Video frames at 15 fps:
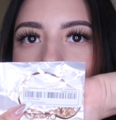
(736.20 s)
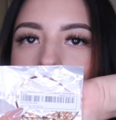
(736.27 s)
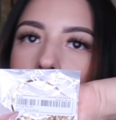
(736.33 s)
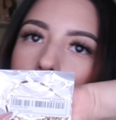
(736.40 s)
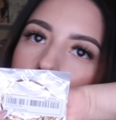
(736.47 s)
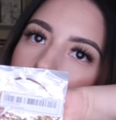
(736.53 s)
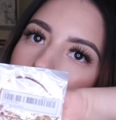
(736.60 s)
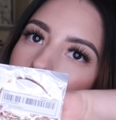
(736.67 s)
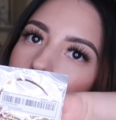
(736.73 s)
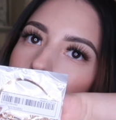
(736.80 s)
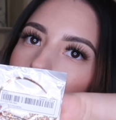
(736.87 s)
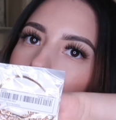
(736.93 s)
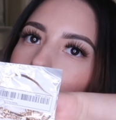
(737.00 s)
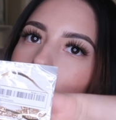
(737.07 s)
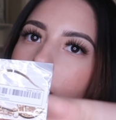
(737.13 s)
It was only
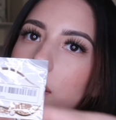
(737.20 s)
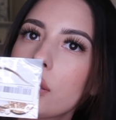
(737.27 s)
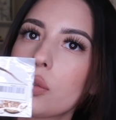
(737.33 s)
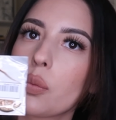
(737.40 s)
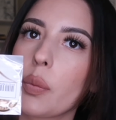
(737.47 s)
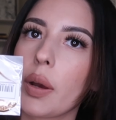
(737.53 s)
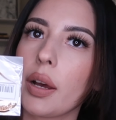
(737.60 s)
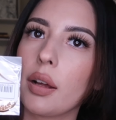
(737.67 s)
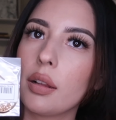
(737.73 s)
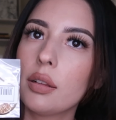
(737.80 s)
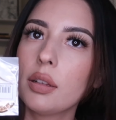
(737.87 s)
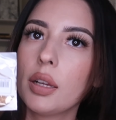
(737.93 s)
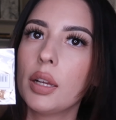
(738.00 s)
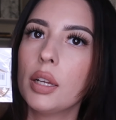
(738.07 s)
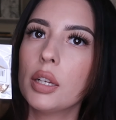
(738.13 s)
two bucks as
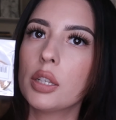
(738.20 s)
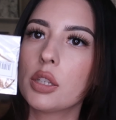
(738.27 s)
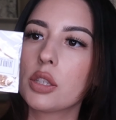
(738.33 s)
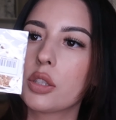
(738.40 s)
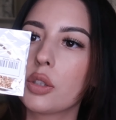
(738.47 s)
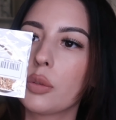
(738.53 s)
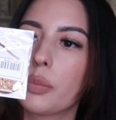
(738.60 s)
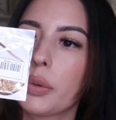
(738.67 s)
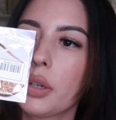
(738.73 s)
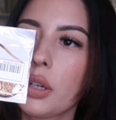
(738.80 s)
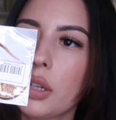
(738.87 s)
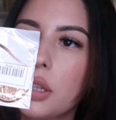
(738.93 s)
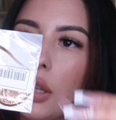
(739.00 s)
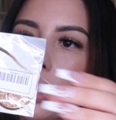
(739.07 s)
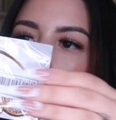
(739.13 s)
well. Super
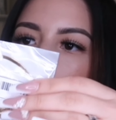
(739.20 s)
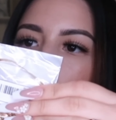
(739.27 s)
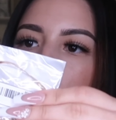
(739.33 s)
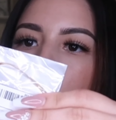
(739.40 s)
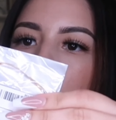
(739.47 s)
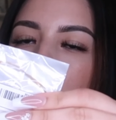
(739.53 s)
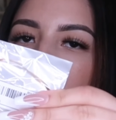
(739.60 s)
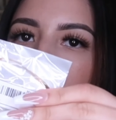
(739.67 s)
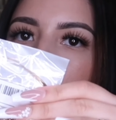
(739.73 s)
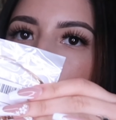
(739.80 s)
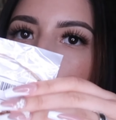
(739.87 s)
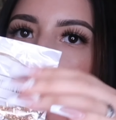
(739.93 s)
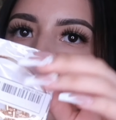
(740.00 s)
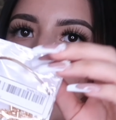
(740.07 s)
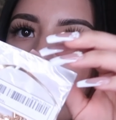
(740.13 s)
cute.
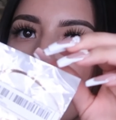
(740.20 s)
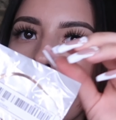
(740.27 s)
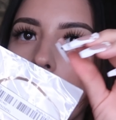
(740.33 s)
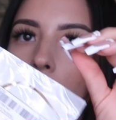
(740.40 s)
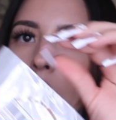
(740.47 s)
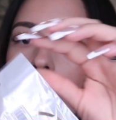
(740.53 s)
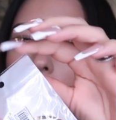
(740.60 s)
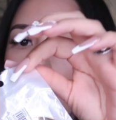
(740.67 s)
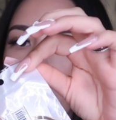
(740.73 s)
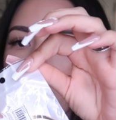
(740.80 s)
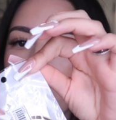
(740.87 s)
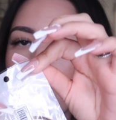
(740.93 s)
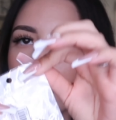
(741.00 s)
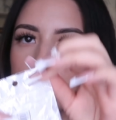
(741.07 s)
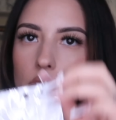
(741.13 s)

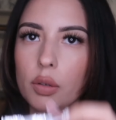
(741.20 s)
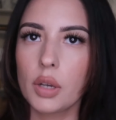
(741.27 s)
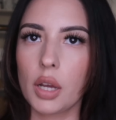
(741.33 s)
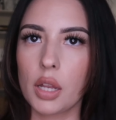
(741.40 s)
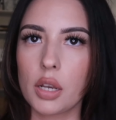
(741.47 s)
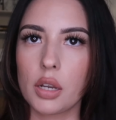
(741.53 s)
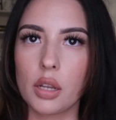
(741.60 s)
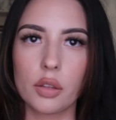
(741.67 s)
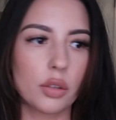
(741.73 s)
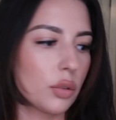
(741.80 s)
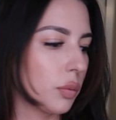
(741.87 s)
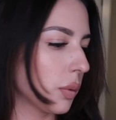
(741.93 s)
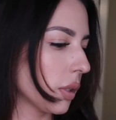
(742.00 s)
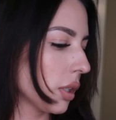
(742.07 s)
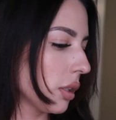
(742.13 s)
I also got another
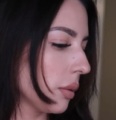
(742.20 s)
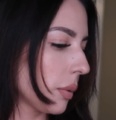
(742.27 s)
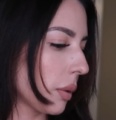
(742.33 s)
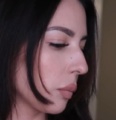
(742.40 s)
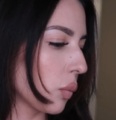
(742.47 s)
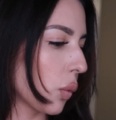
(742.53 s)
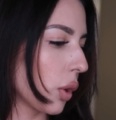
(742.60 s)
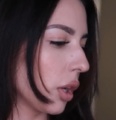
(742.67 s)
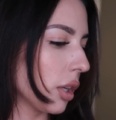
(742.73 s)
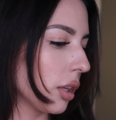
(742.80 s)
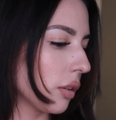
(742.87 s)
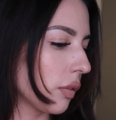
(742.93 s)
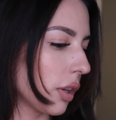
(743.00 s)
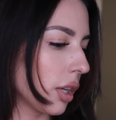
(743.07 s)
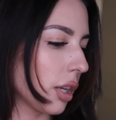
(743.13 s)
one. I'm wearing
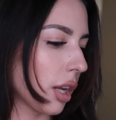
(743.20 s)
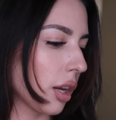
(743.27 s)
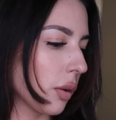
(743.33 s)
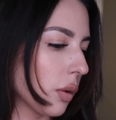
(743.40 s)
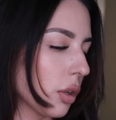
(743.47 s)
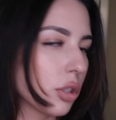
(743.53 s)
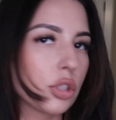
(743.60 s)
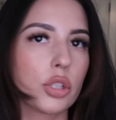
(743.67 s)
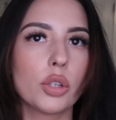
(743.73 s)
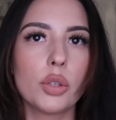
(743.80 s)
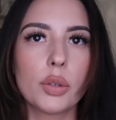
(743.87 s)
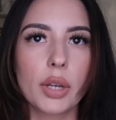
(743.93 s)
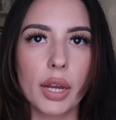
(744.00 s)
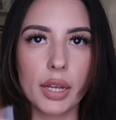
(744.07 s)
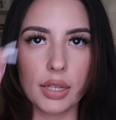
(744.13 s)
it right now. I'll show
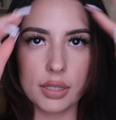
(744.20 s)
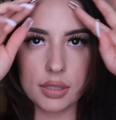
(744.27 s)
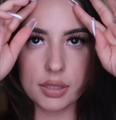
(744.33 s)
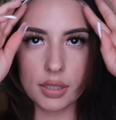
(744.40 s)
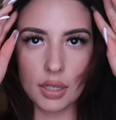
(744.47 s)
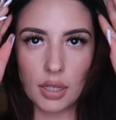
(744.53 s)
you guys